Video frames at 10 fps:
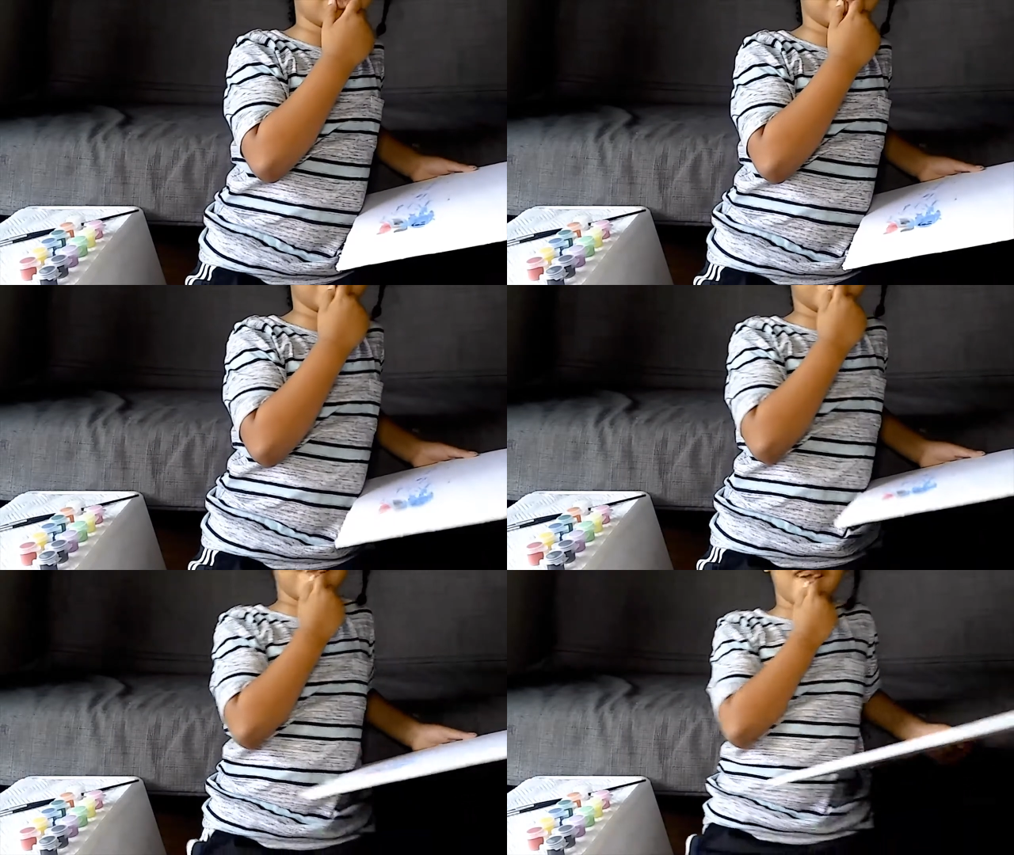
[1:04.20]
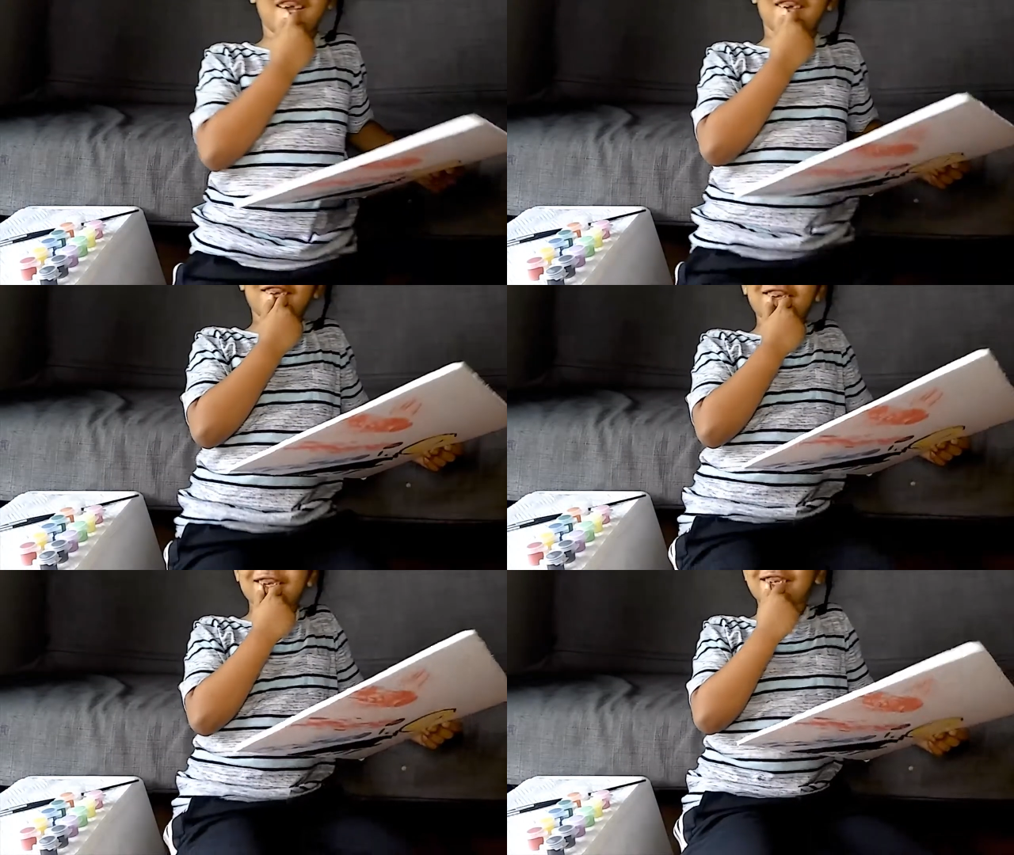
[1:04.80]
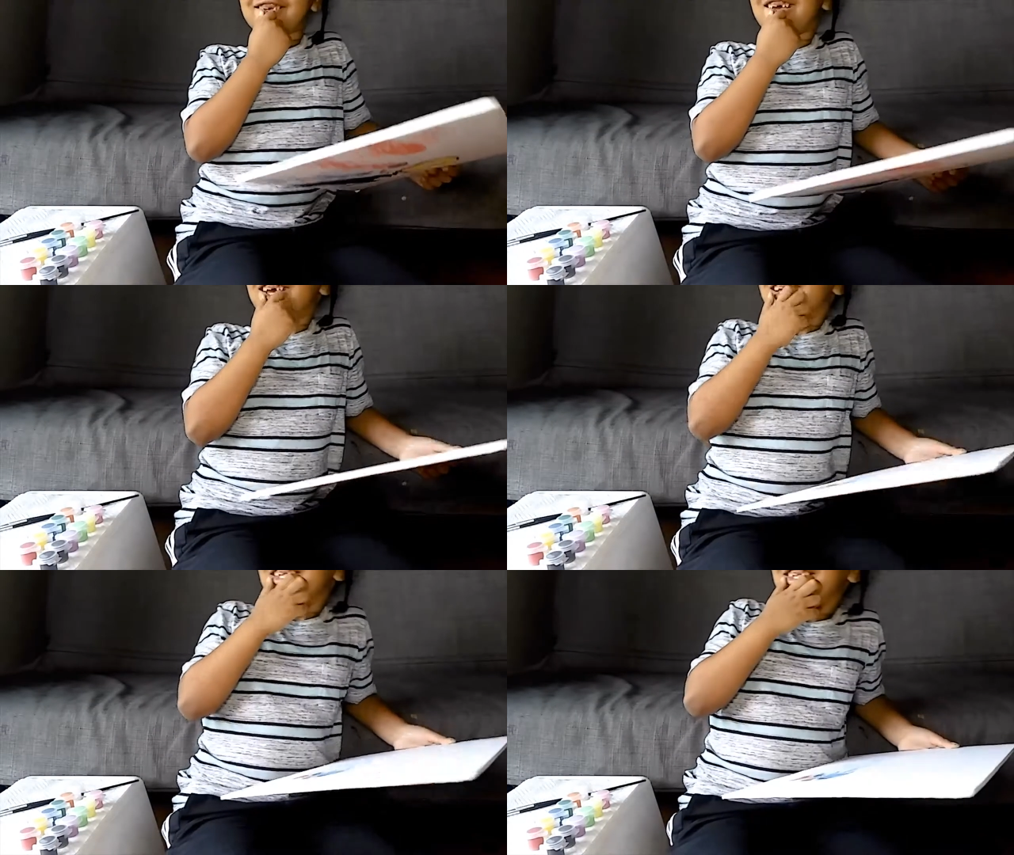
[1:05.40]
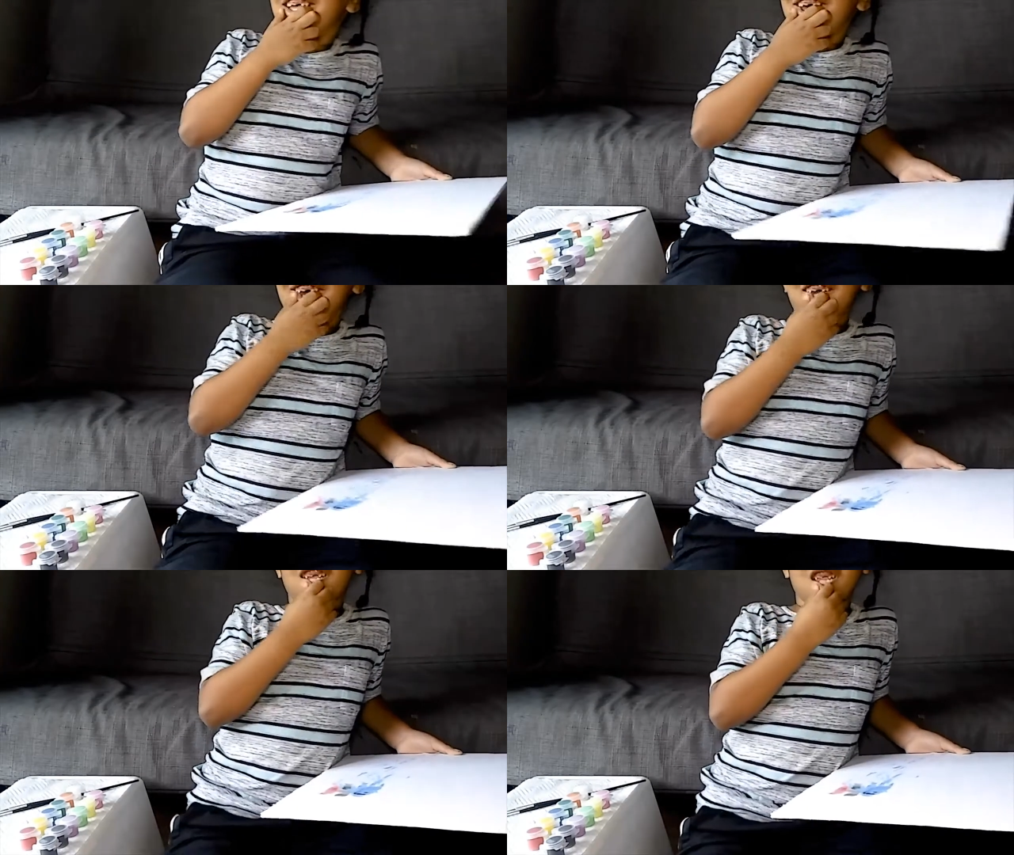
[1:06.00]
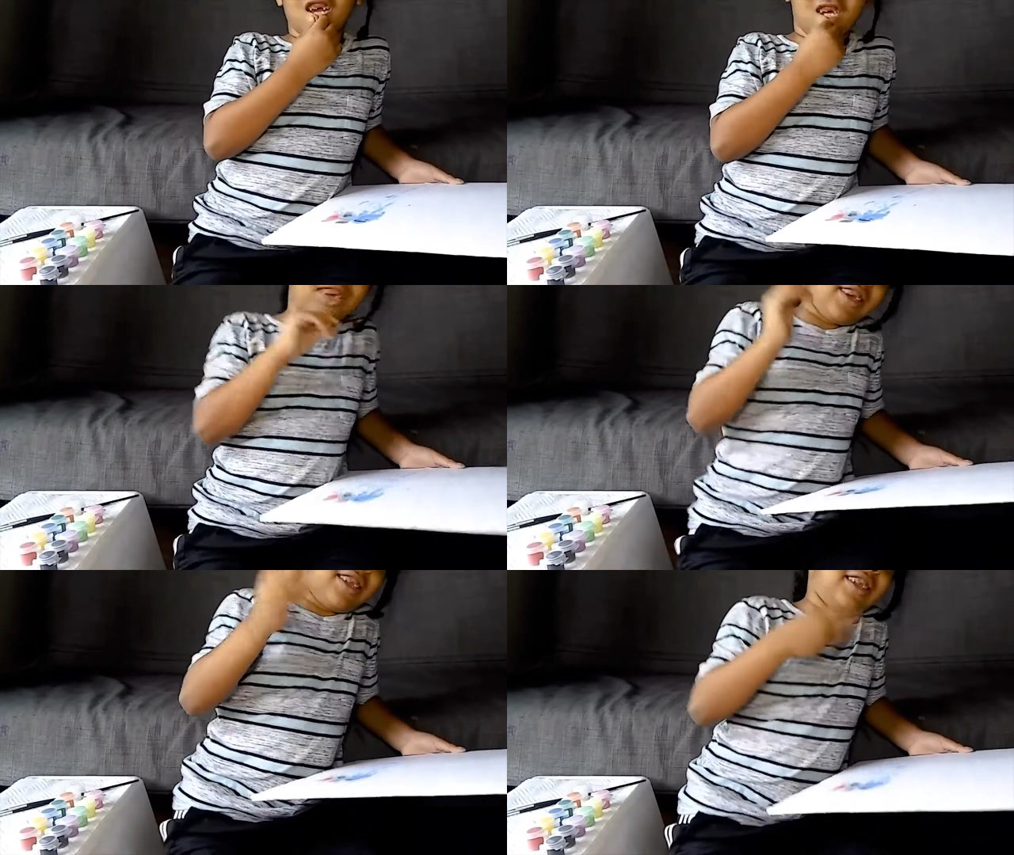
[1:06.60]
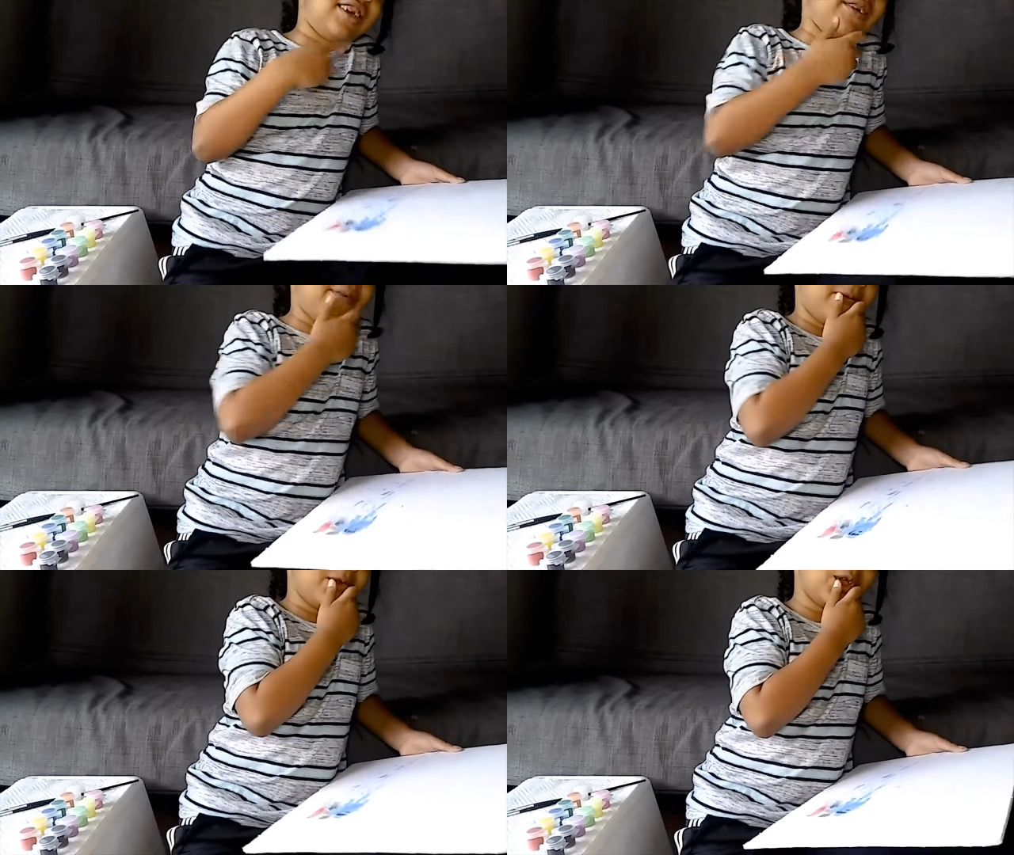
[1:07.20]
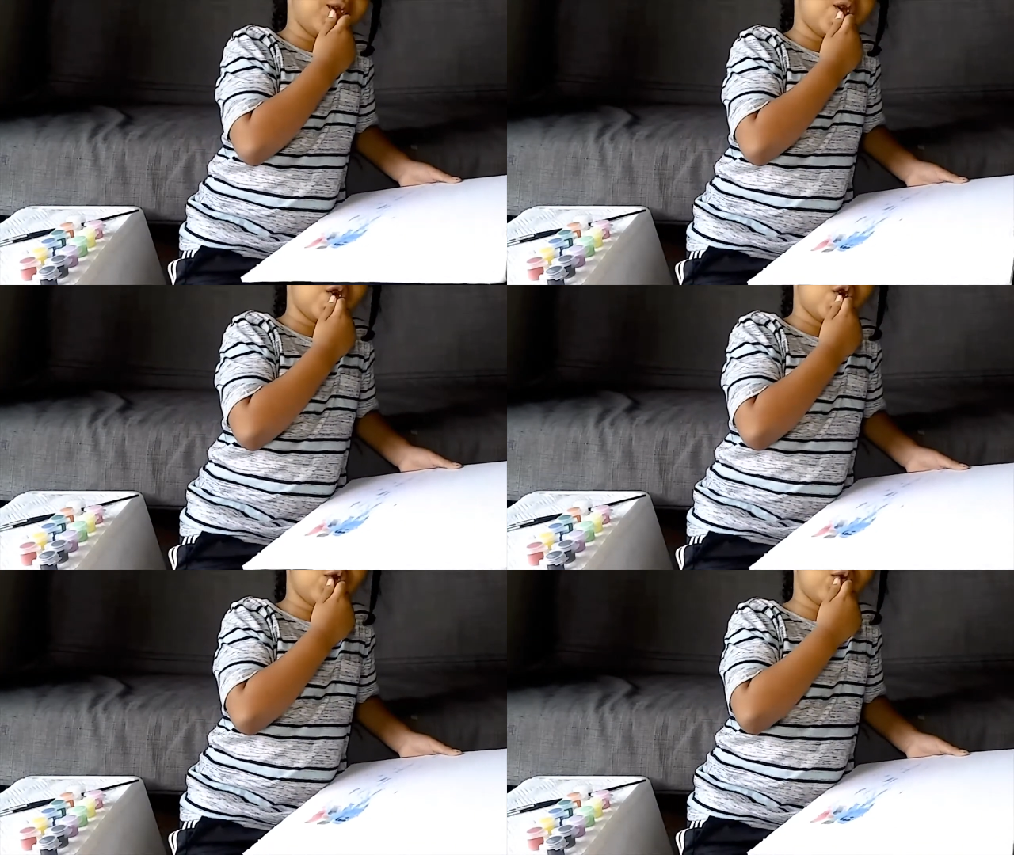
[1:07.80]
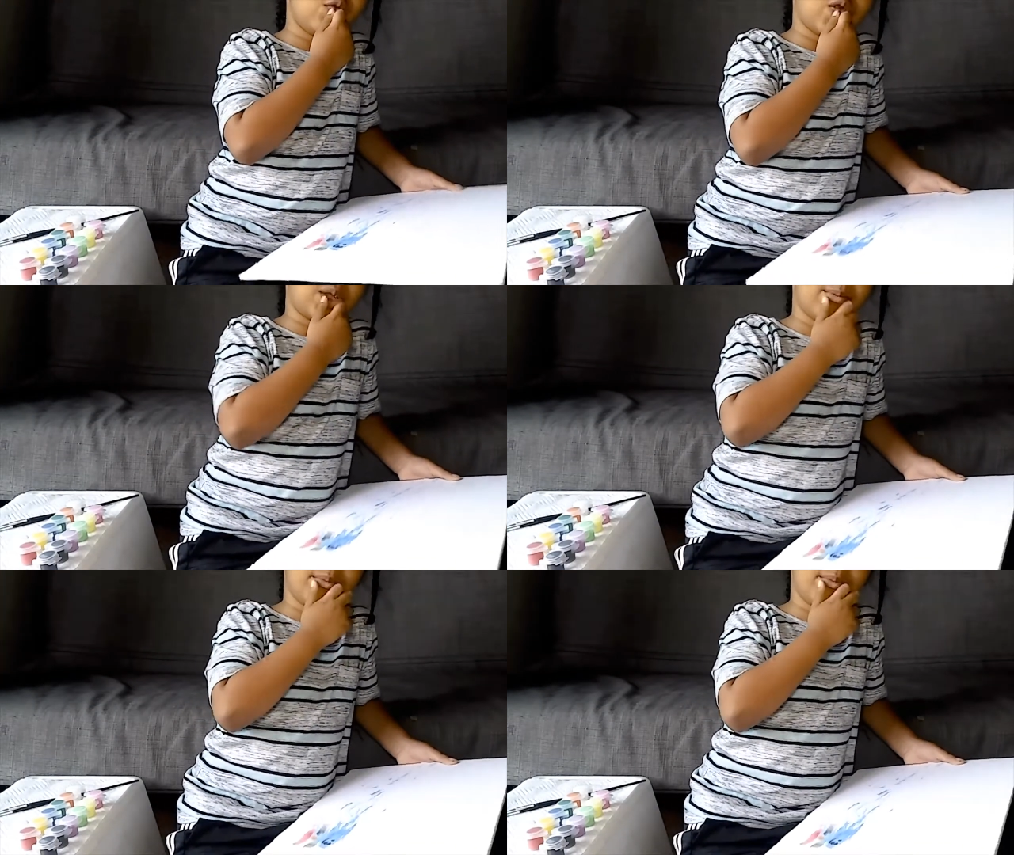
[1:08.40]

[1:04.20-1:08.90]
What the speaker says: Nobody's mouth can be seen.